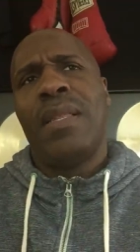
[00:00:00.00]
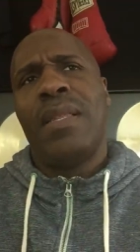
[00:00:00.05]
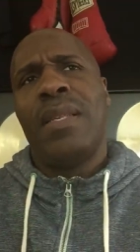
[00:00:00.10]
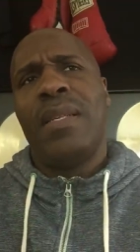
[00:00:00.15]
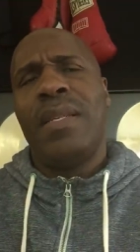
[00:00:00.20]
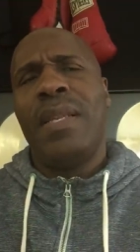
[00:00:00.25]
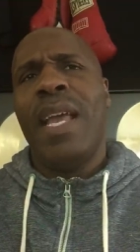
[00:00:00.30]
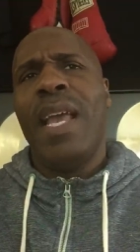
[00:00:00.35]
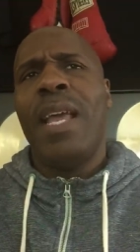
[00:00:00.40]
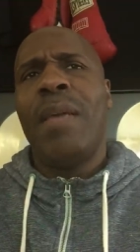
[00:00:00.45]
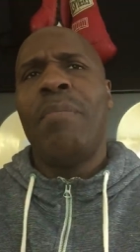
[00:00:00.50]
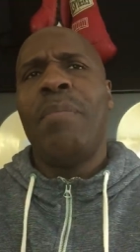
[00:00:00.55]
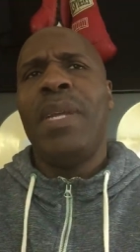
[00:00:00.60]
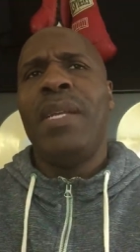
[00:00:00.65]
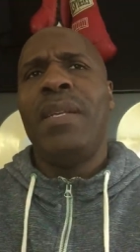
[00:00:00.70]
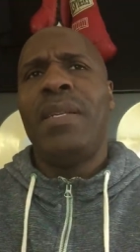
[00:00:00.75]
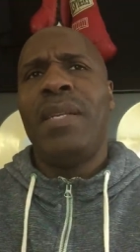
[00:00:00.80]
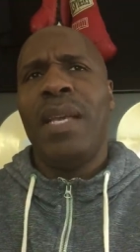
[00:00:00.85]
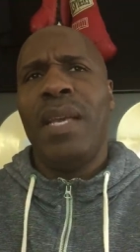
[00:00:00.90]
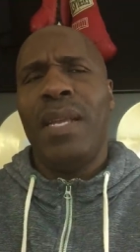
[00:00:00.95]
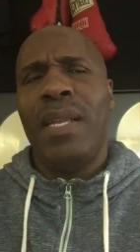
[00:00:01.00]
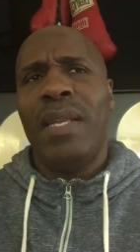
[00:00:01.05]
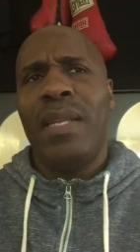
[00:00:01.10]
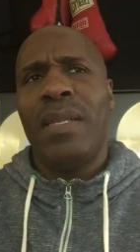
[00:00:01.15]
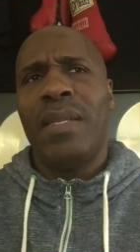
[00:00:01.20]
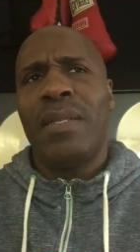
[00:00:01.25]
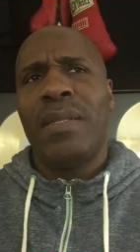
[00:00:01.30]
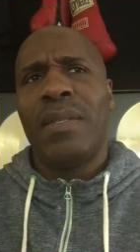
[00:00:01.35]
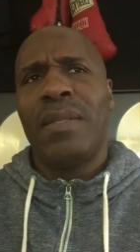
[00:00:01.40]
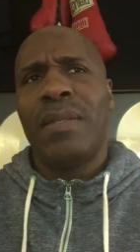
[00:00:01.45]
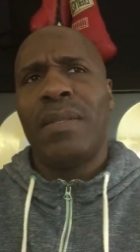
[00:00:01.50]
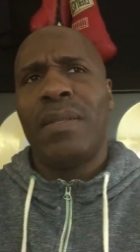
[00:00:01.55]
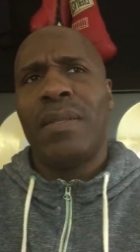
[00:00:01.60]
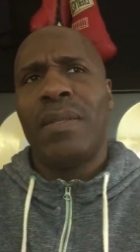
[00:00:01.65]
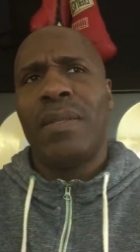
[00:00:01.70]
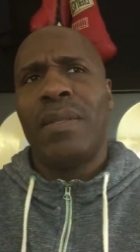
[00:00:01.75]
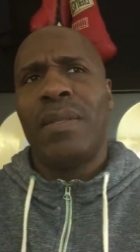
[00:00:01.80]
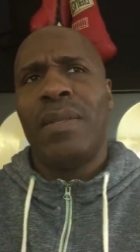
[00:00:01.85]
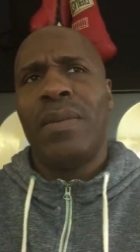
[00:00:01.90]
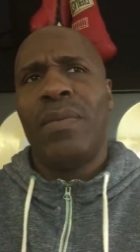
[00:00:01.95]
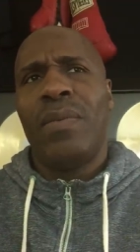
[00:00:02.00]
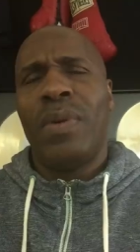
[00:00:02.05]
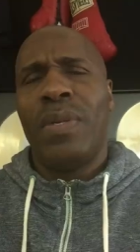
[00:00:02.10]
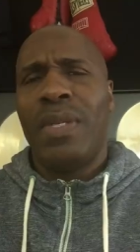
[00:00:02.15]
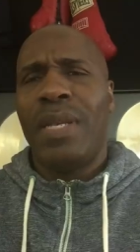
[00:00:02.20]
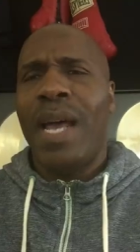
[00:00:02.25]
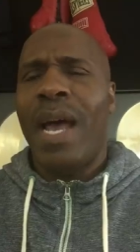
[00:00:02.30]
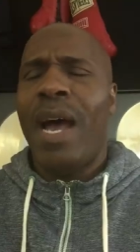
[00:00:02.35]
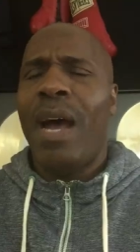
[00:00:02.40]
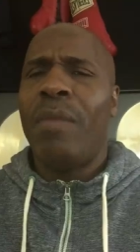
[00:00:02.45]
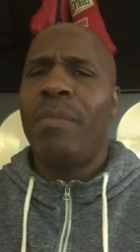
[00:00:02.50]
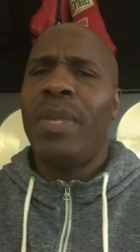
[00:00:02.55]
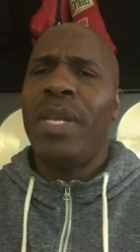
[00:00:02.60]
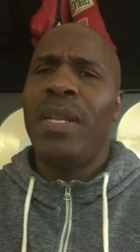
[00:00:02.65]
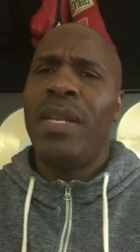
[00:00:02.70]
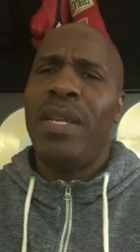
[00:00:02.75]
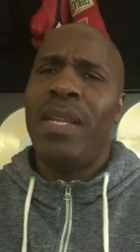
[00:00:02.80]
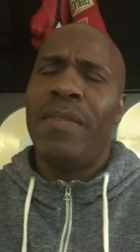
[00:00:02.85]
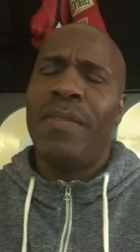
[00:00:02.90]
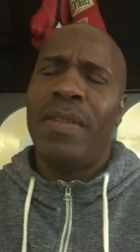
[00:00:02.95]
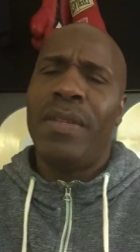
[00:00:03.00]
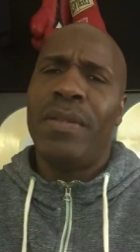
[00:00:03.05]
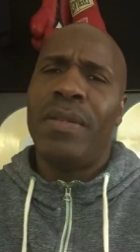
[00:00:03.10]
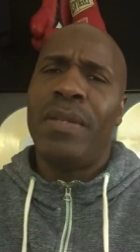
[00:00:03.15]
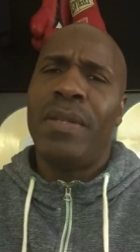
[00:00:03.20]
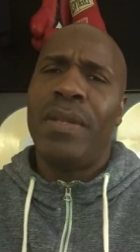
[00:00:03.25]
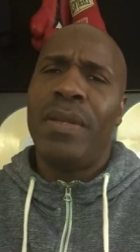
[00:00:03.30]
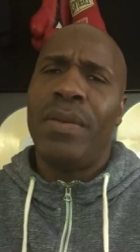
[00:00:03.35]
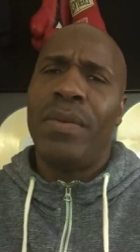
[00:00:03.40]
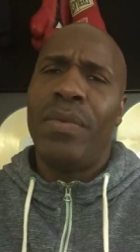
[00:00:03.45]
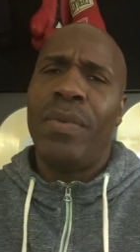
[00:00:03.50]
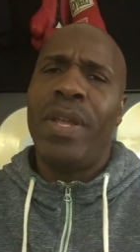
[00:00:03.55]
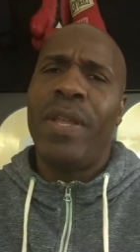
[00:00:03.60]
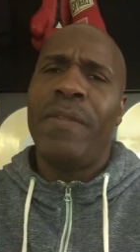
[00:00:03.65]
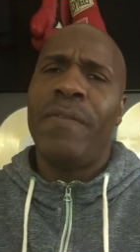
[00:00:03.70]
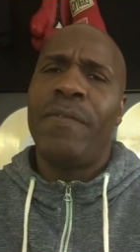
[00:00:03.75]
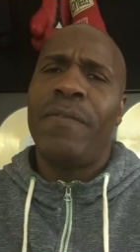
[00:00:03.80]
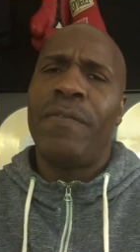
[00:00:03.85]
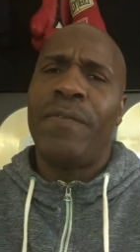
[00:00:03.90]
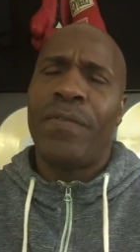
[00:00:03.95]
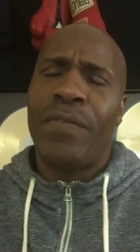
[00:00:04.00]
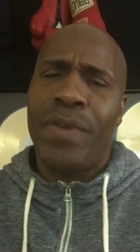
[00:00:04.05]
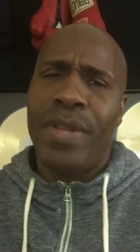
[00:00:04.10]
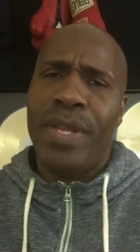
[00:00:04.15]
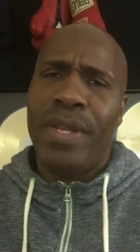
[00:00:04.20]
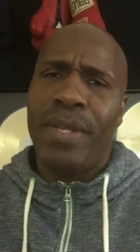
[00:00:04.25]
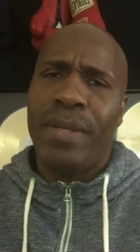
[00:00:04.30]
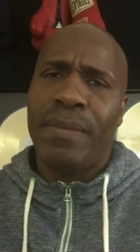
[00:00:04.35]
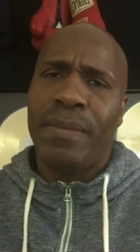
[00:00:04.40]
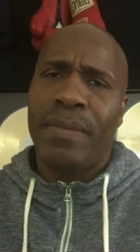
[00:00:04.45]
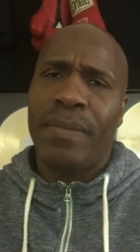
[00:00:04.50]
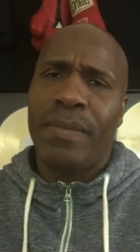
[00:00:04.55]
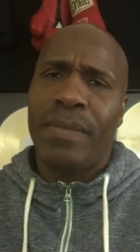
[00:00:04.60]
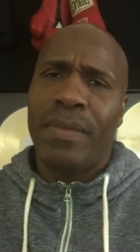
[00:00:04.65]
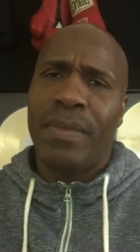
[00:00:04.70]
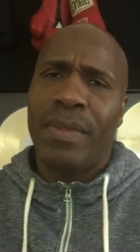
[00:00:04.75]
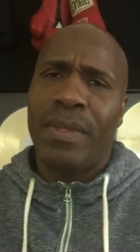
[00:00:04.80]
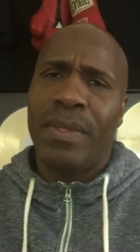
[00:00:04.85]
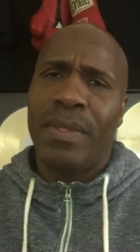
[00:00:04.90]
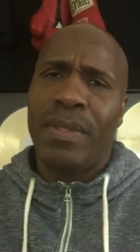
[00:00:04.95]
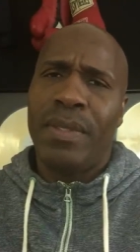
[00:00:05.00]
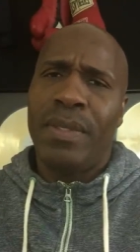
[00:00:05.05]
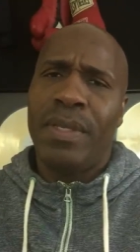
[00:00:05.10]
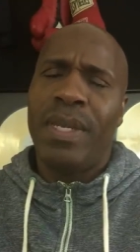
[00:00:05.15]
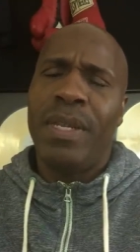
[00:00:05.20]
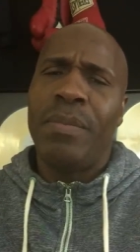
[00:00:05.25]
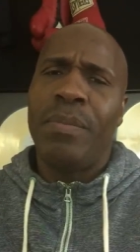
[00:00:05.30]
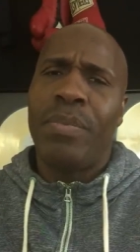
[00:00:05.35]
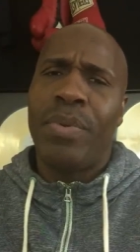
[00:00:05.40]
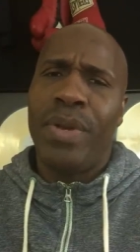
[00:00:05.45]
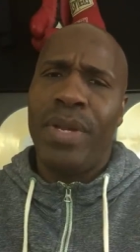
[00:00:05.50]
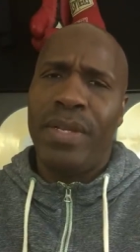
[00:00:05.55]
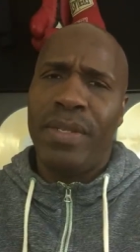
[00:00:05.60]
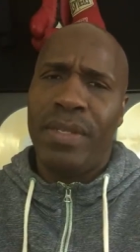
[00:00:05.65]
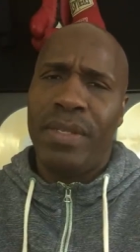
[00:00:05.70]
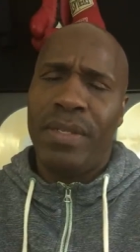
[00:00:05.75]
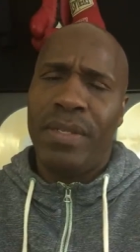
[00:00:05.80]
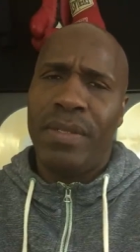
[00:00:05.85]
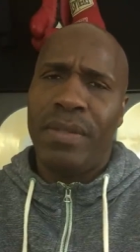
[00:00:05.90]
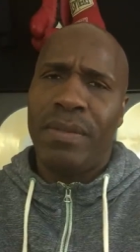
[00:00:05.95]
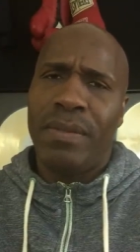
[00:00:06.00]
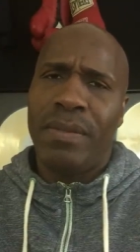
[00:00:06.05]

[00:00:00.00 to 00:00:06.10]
the deadbeat tenant will now be living rent free in prison